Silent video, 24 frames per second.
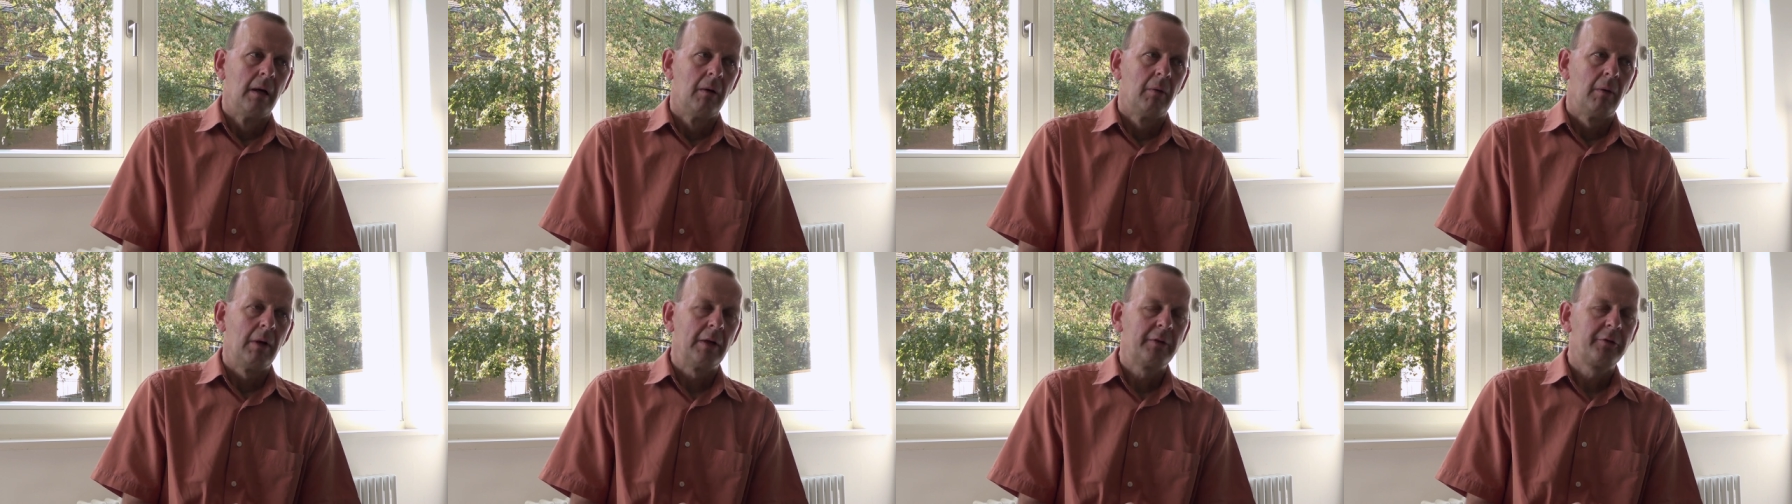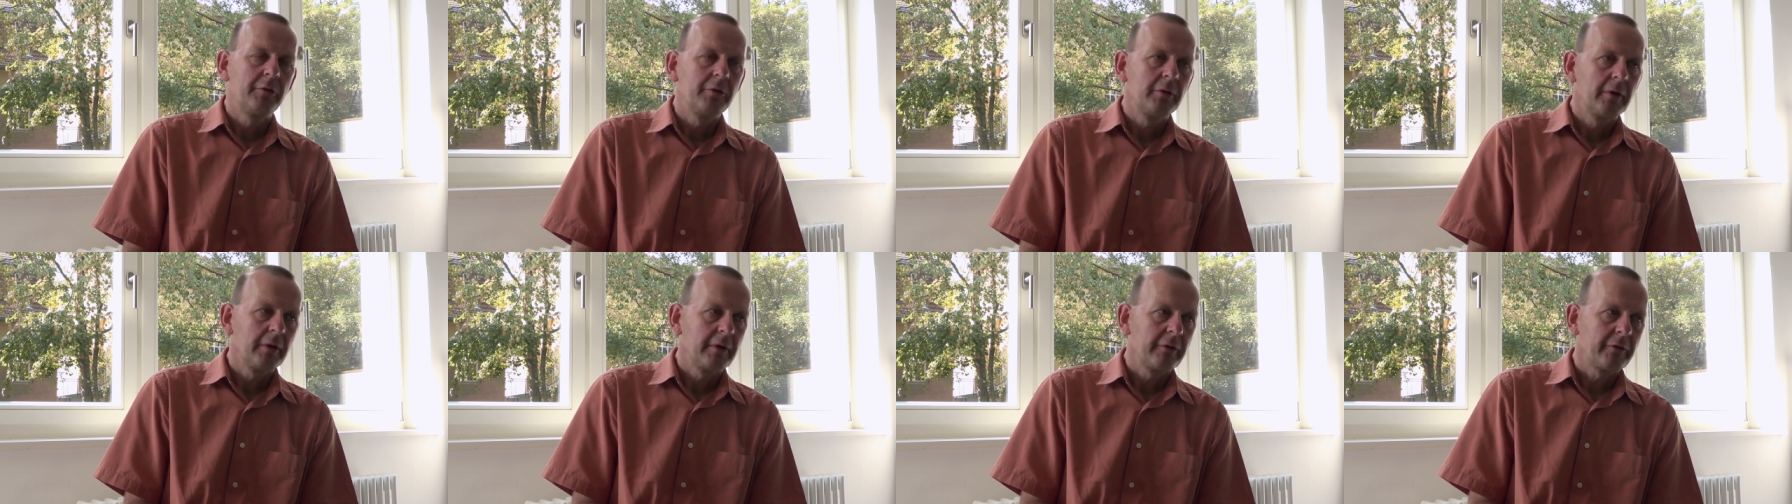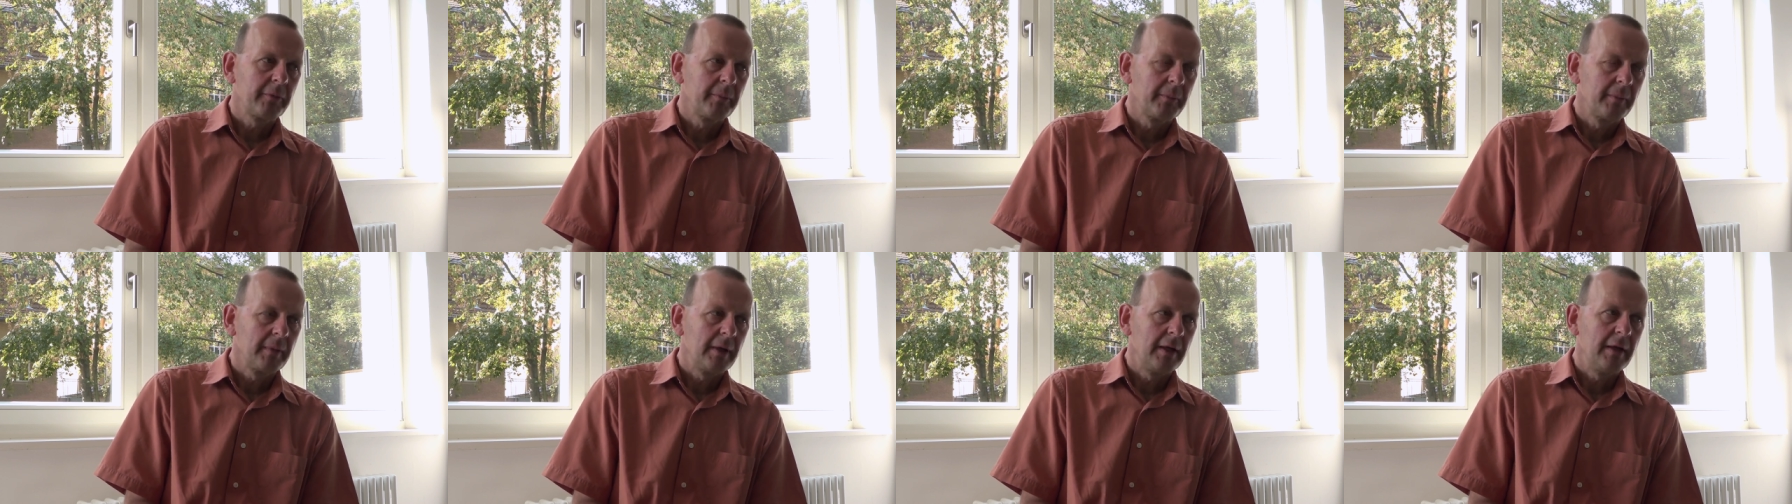Well,
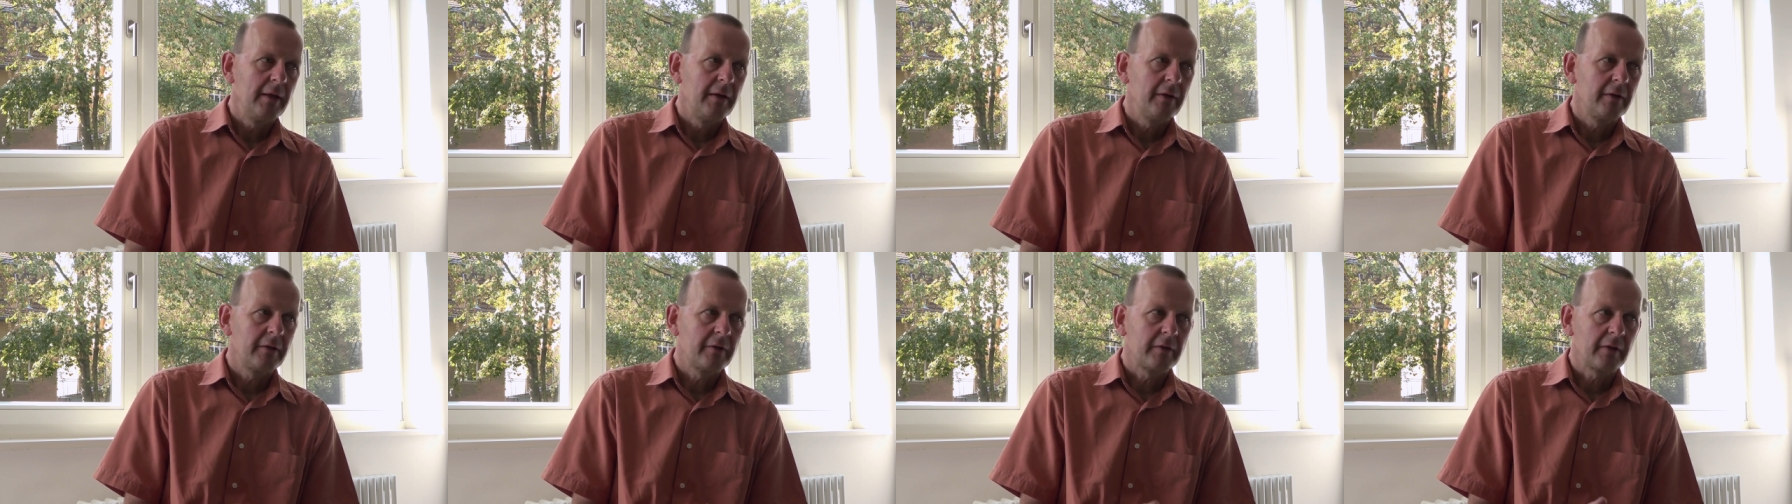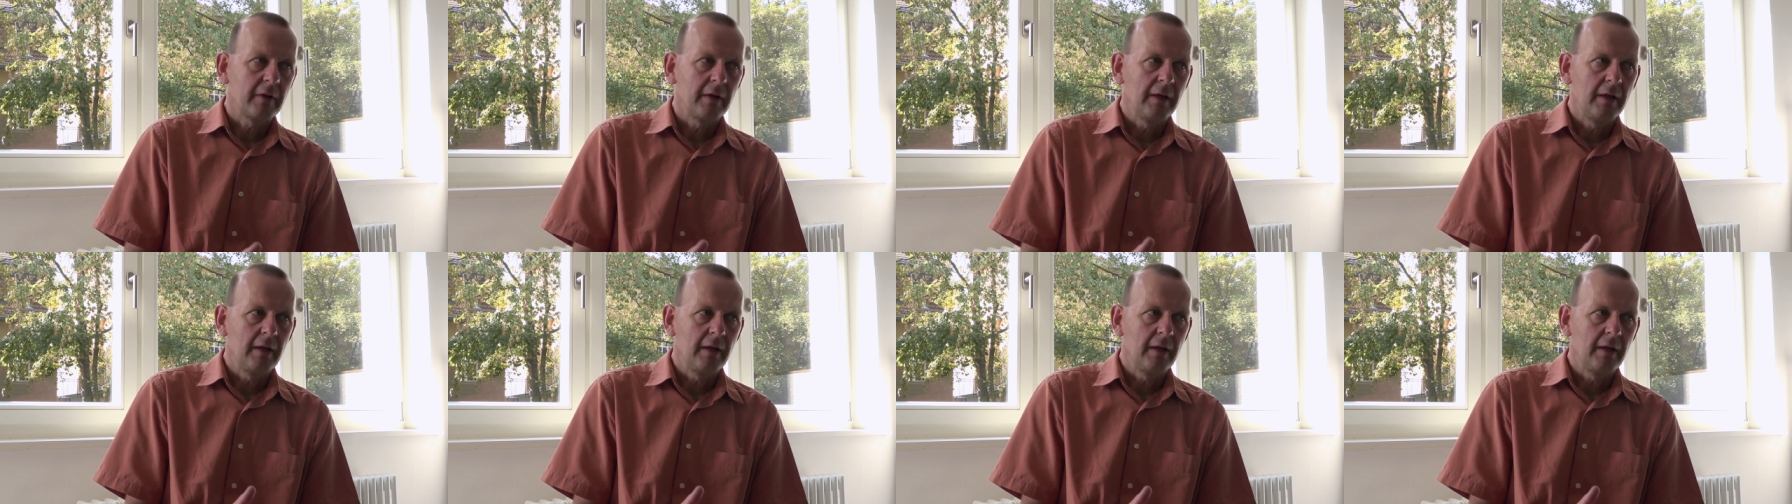tourism is